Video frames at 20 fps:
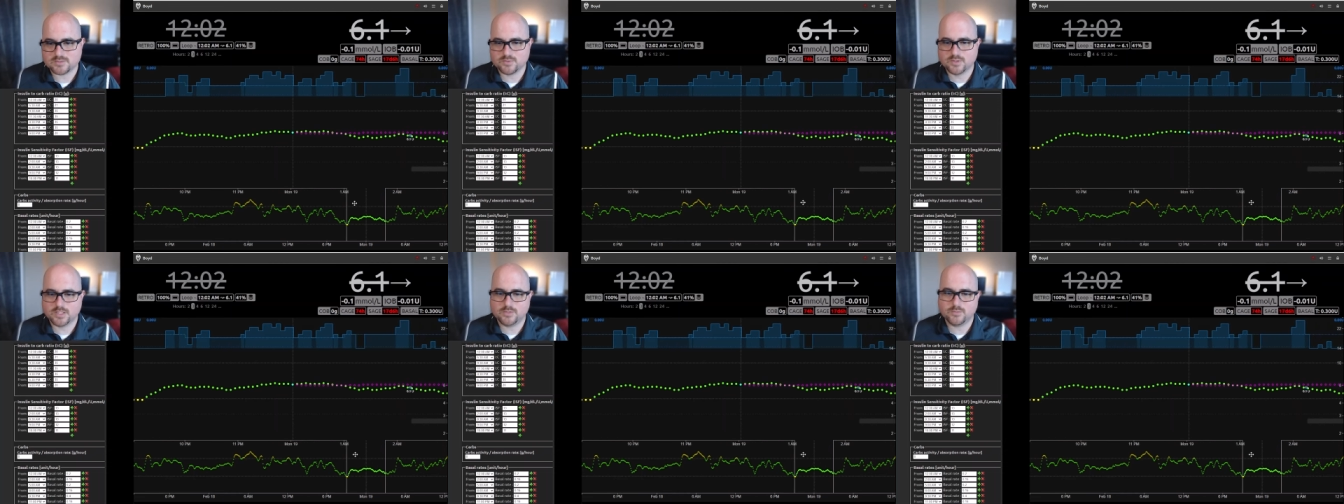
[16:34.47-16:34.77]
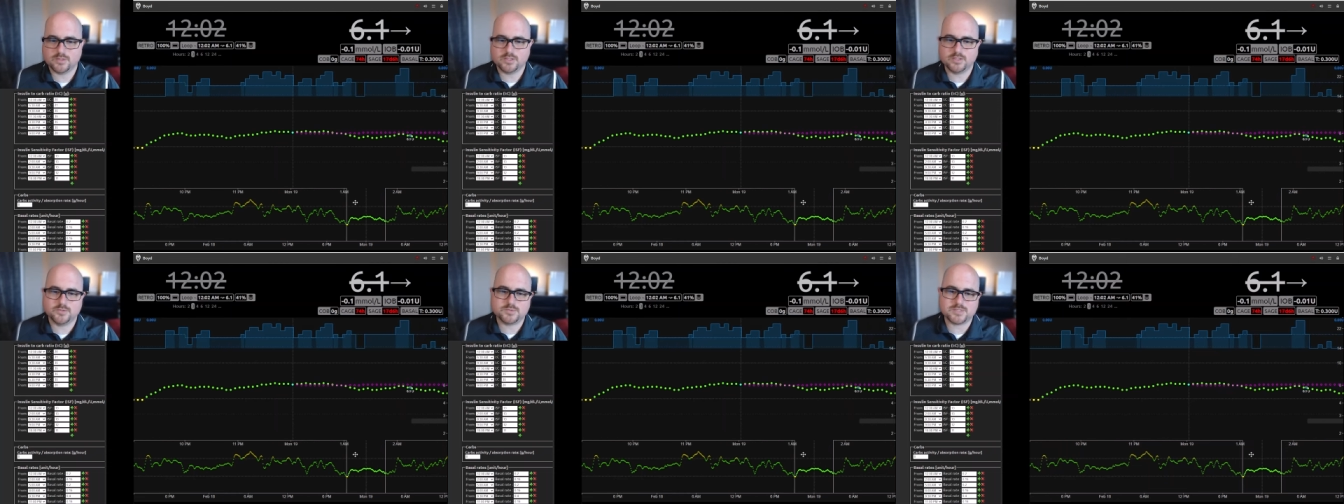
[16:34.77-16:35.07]
really
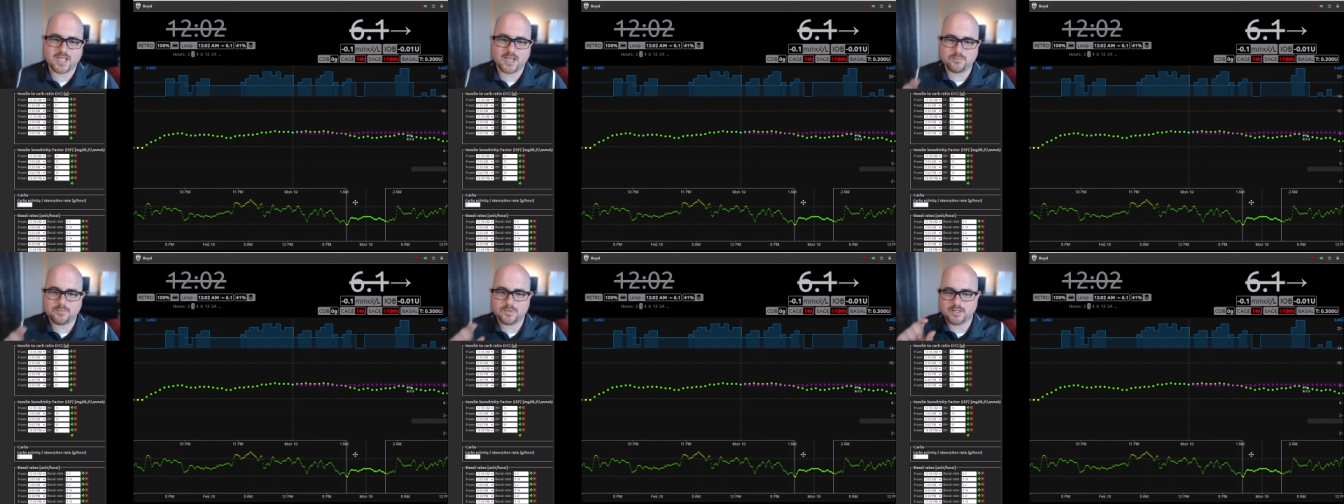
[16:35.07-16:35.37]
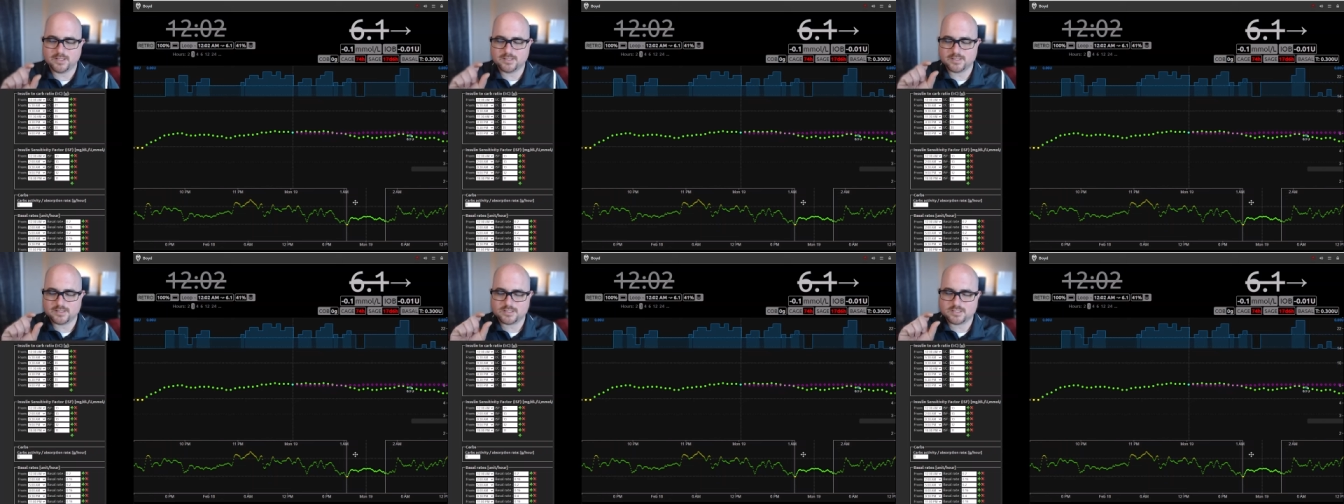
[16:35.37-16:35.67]
what loops happening
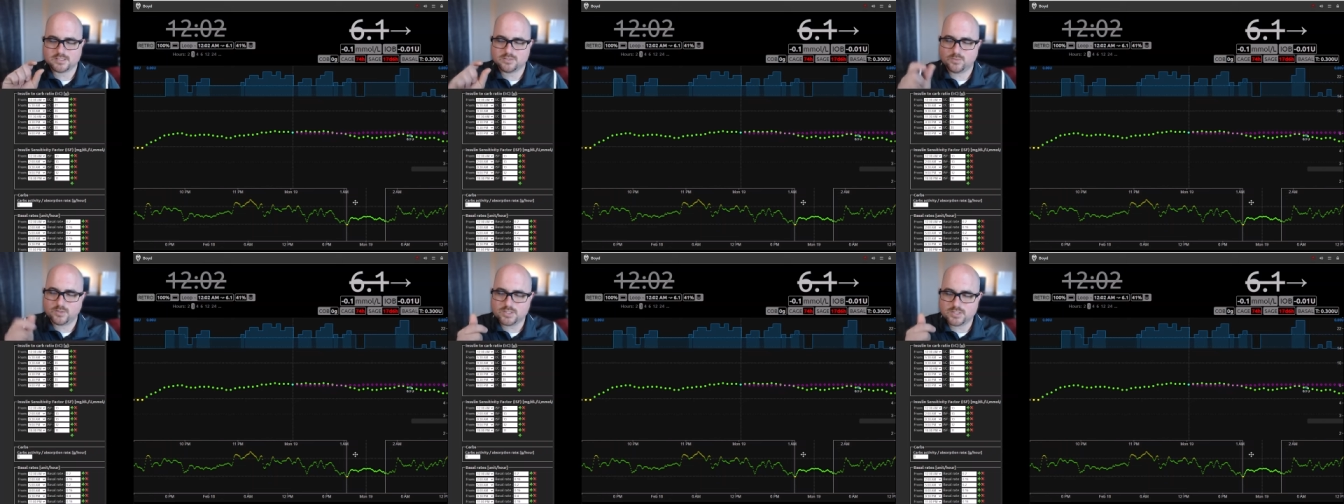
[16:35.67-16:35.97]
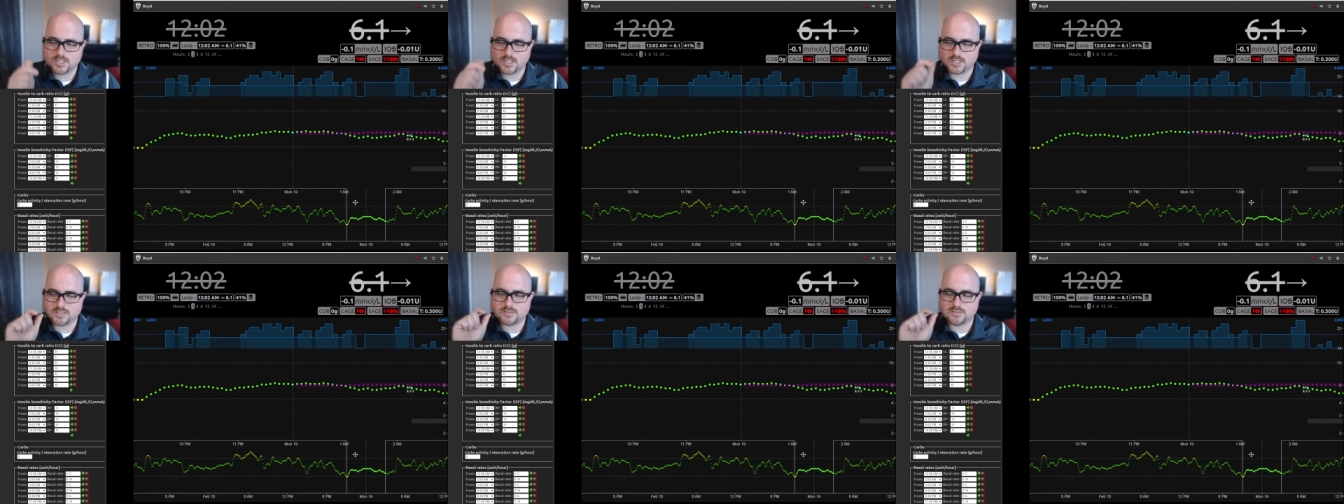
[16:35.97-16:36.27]
is it's
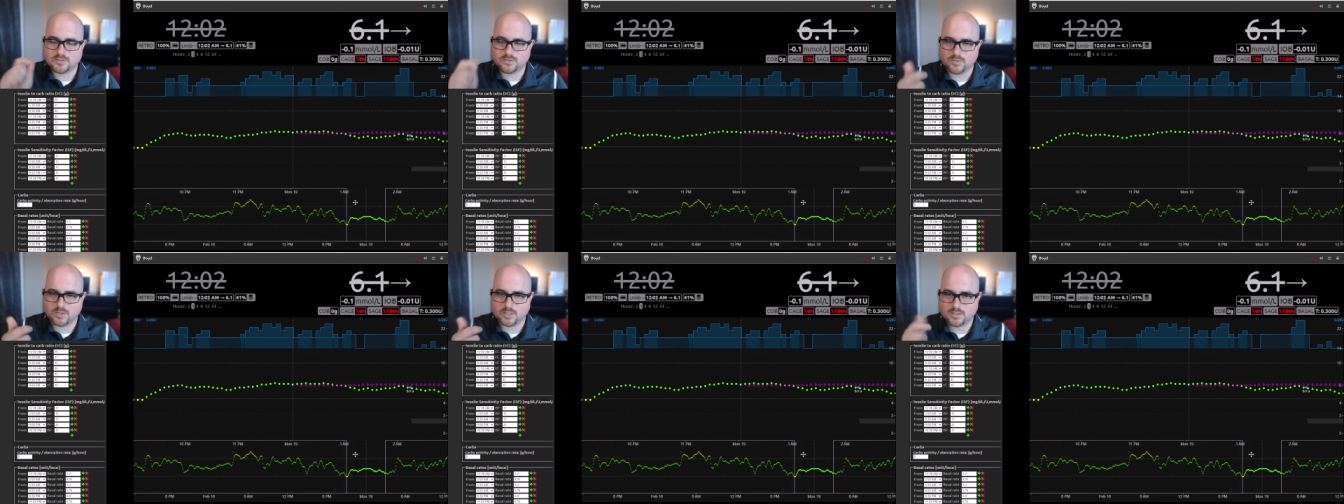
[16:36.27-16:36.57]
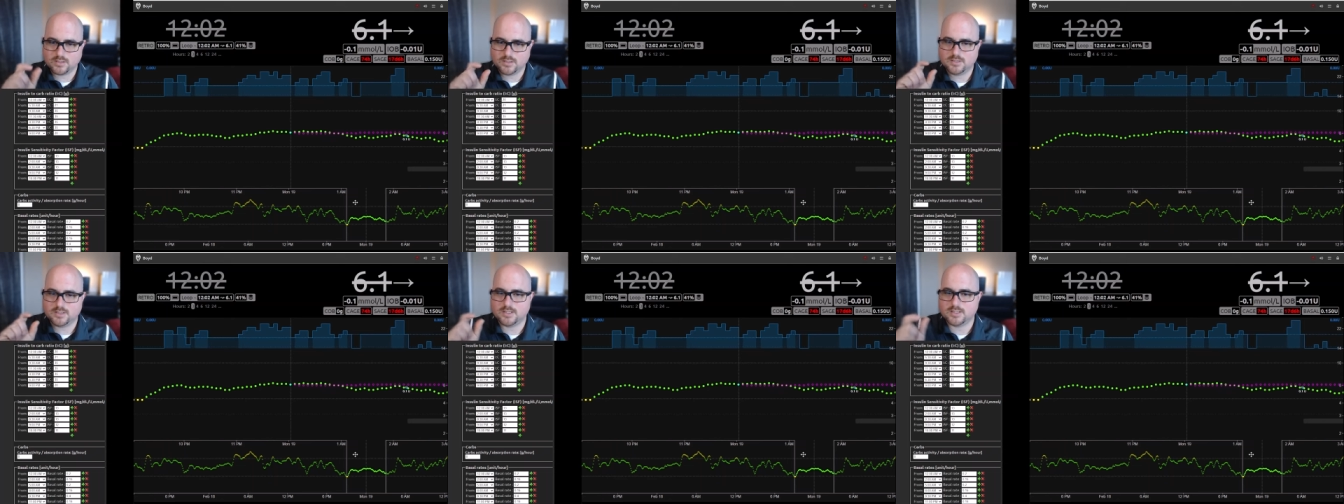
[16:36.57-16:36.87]
switching so
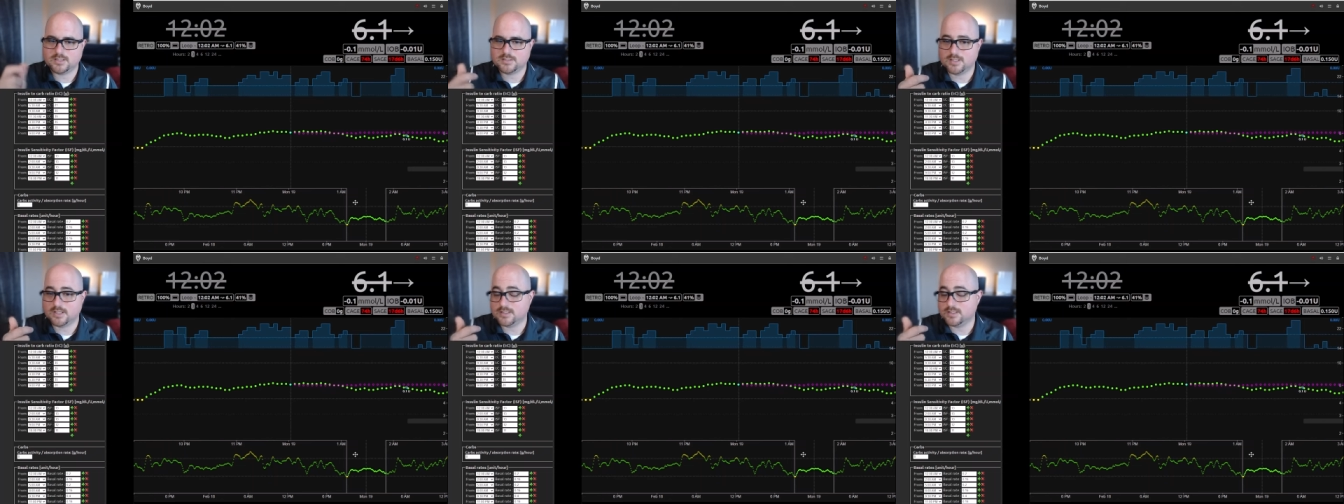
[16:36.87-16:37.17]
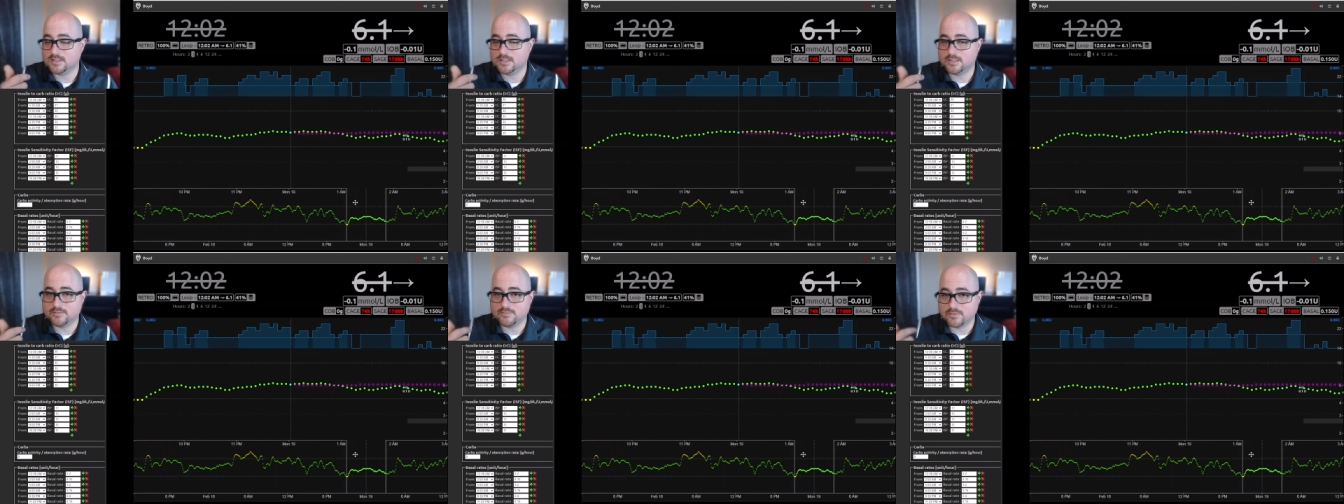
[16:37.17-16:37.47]
quickly that it's not
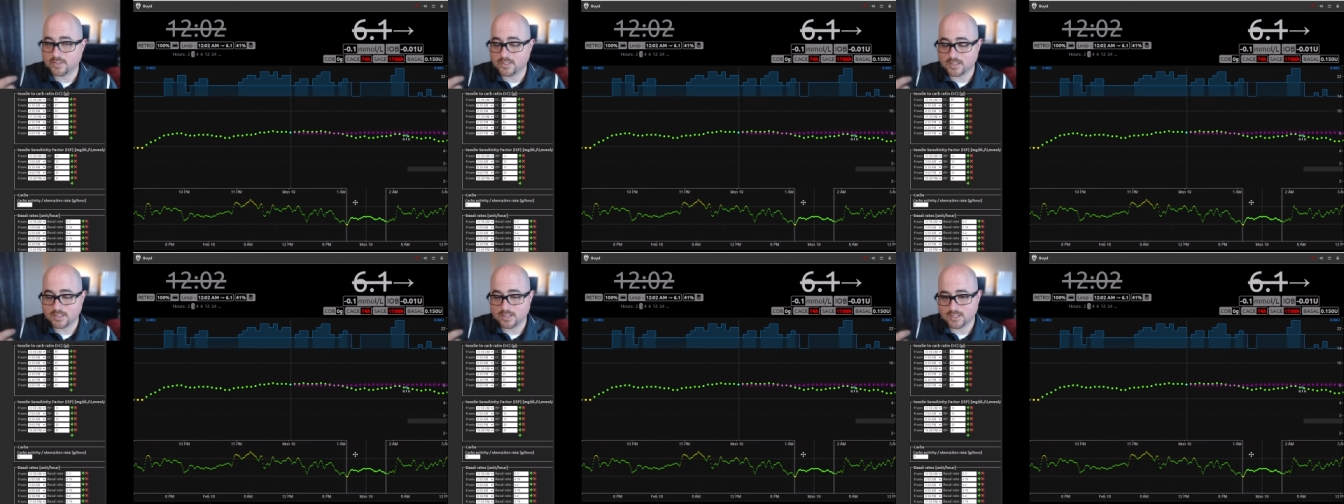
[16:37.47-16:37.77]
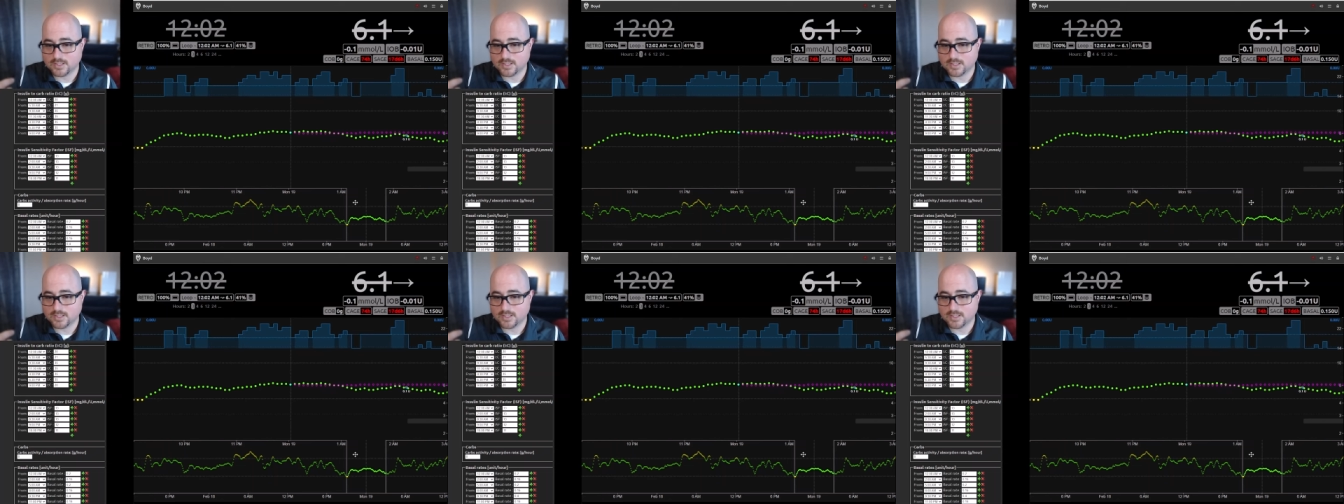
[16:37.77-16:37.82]
delivering any